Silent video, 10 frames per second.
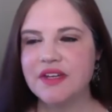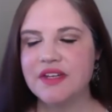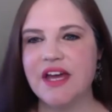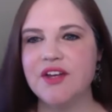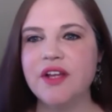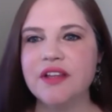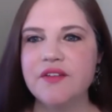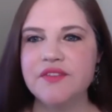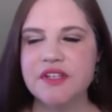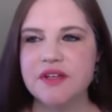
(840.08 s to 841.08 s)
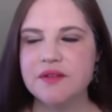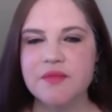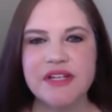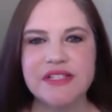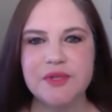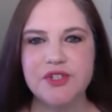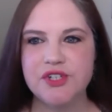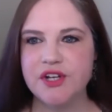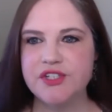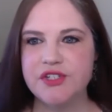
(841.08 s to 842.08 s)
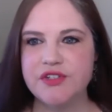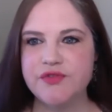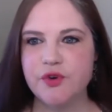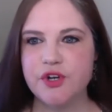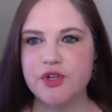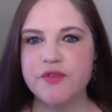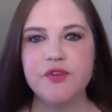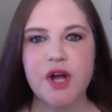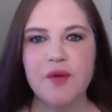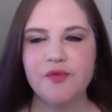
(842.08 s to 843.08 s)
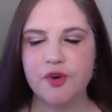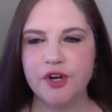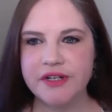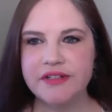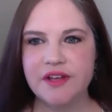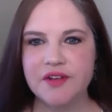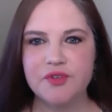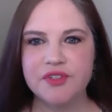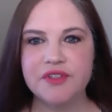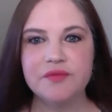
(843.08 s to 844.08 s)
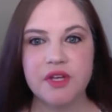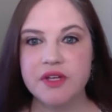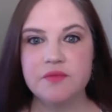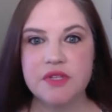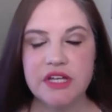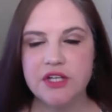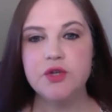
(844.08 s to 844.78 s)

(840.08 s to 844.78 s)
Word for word: Yeah, no, I'd love to make some introductions for you if you're up for it, on like getting